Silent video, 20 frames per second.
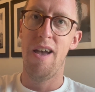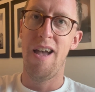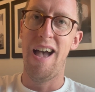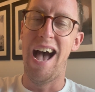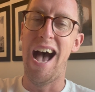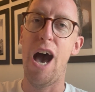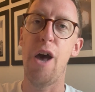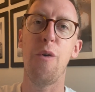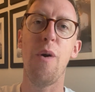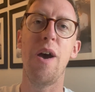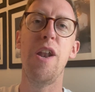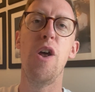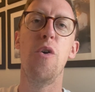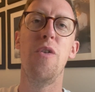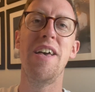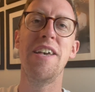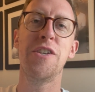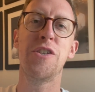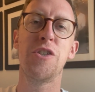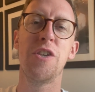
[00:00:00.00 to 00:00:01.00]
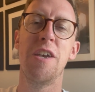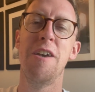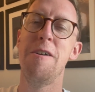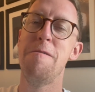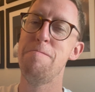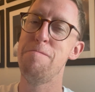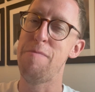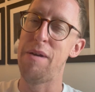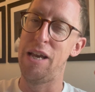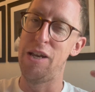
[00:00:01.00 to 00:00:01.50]
How do I know this?
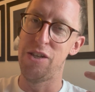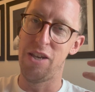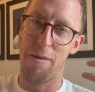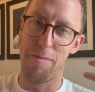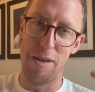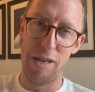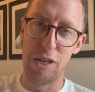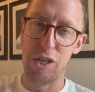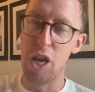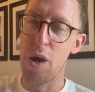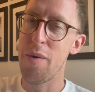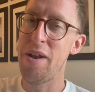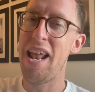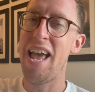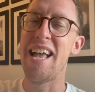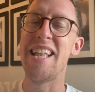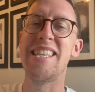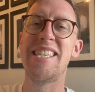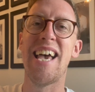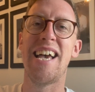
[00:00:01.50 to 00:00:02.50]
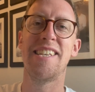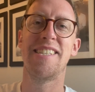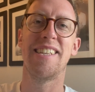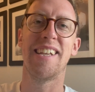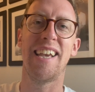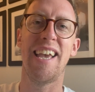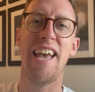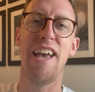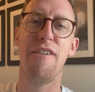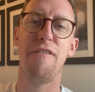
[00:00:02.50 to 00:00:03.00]
Because I've been doing it and
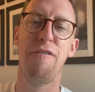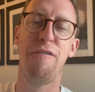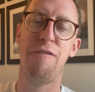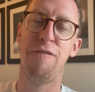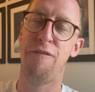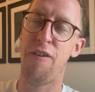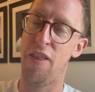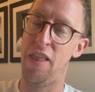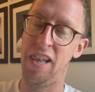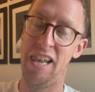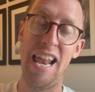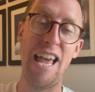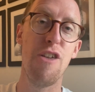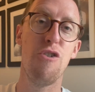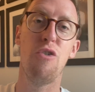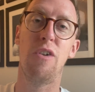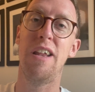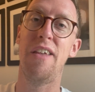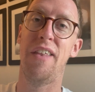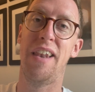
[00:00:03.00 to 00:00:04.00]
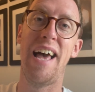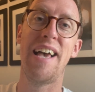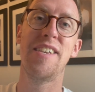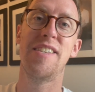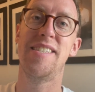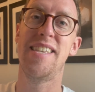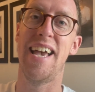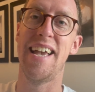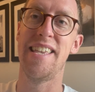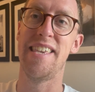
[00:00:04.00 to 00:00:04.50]
testing it for literally the
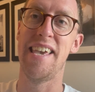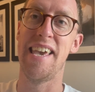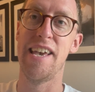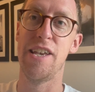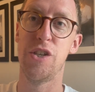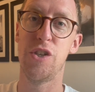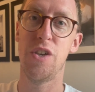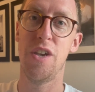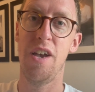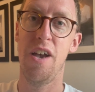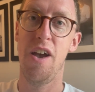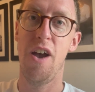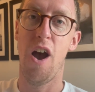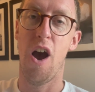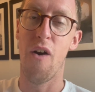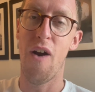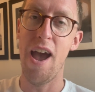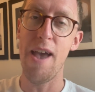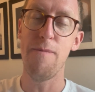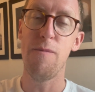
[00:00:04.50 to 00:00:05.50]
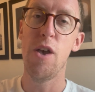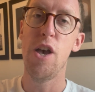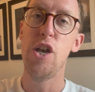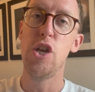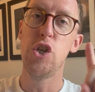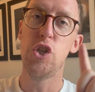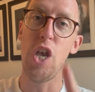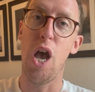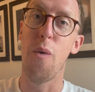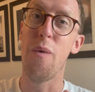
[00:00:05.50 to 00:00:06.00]
last ten years. All right?
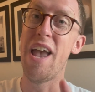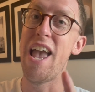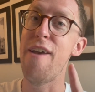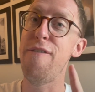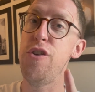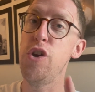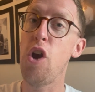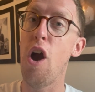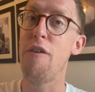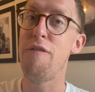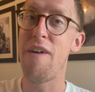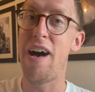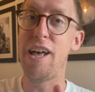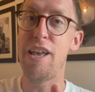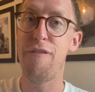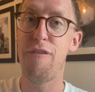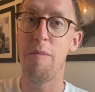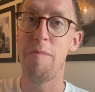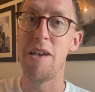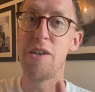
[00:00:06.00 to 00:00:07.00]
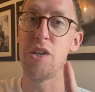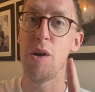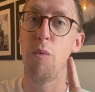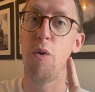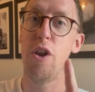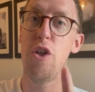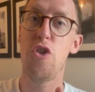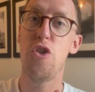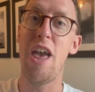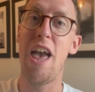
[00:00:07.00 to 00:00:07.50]
So if you got value from this, I
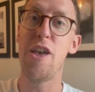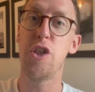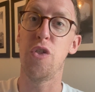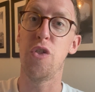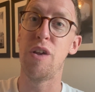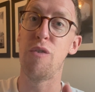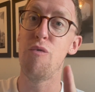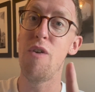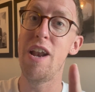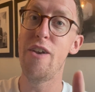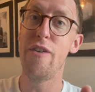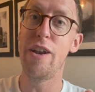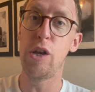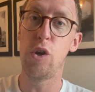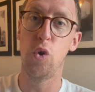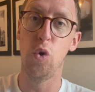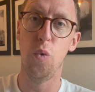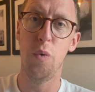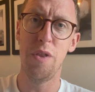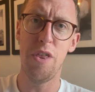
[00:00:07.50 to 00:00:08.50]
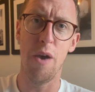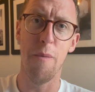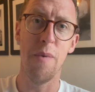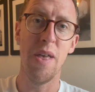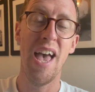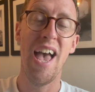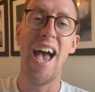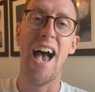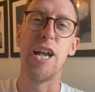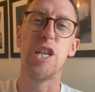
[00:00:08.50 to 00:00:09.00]
want to share something really, really cool with you,
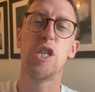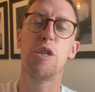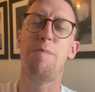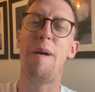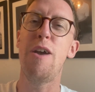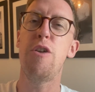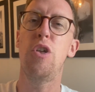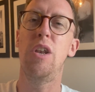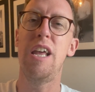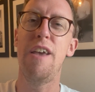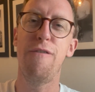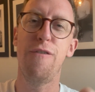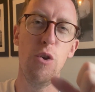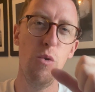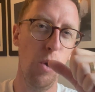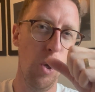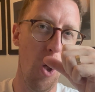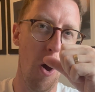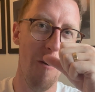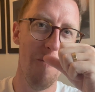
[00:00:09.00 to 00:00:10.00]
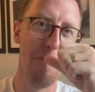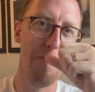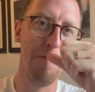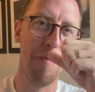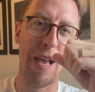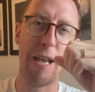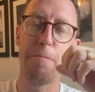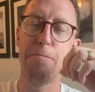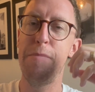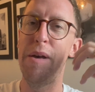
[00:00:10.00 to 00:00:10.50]
especially if you love
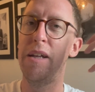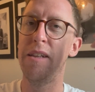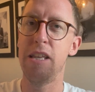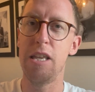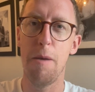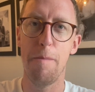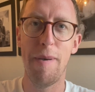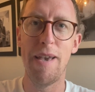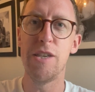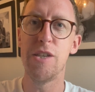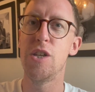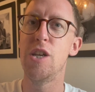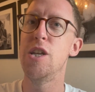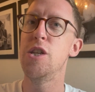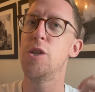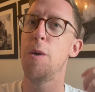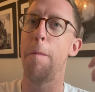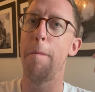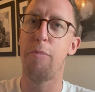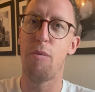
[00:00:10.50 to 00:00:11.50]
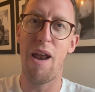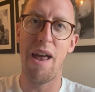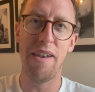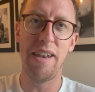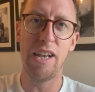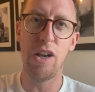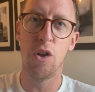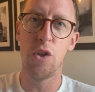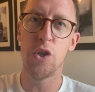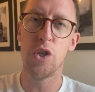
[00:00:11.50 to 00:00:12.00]
like building your business and
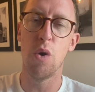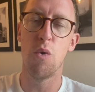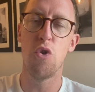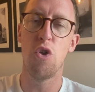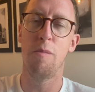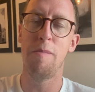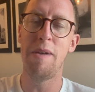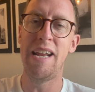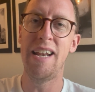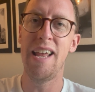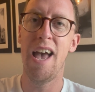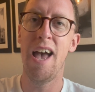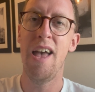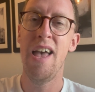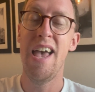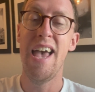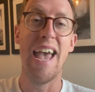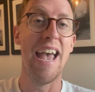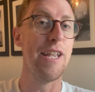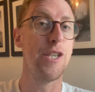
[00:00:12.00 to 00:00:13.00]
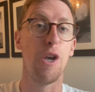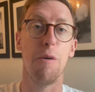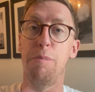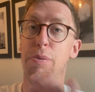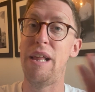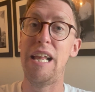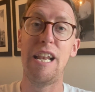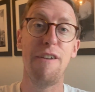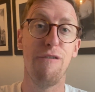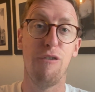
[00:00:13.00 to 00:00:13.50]
branding on social media. It's
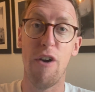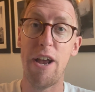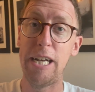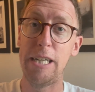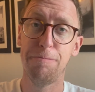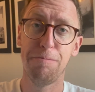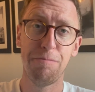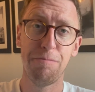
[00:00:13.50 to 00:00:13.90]
completely free.